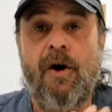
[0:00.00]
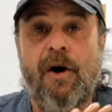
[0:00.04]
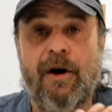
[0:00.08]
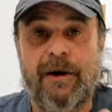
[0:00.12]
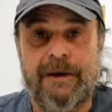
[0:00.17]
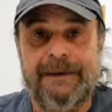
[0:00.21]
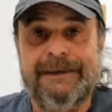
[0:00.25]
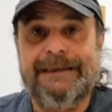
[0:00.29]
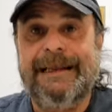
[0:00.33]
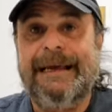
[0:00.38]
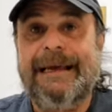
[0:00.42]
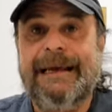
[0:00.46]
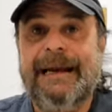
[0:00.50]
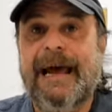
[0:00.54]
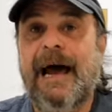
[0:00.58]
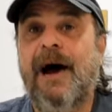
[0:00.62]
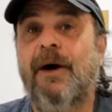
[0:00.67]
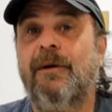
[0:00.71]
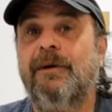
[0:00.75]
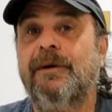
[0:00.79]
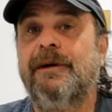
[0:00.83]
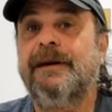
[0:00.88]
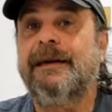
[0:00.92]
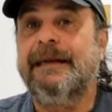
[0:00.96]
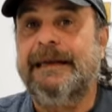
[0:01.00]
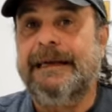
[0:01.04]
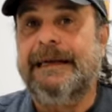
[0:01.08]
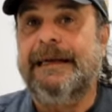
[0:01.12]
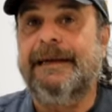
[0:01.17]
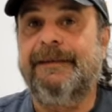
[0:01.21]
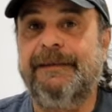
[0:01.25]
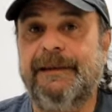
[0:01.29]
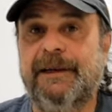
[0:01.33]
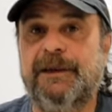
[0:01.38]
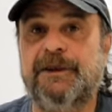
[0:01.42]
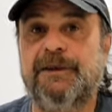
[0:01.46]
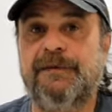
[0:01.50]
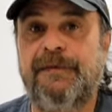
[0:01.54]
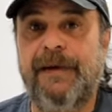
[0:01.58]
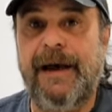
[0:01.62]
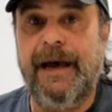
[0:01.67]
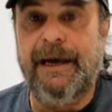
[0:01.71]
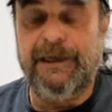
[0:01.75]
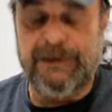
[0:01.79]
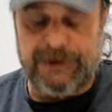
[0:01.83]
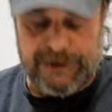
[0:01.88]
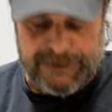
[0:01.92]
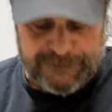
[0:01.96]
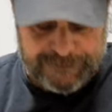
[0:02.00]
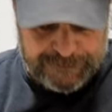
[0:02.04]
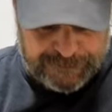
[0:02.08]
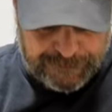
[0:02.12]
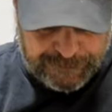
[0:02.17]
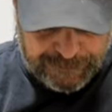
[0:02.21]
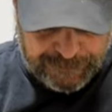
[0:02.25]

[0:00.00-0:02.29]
are laid out in this fashion.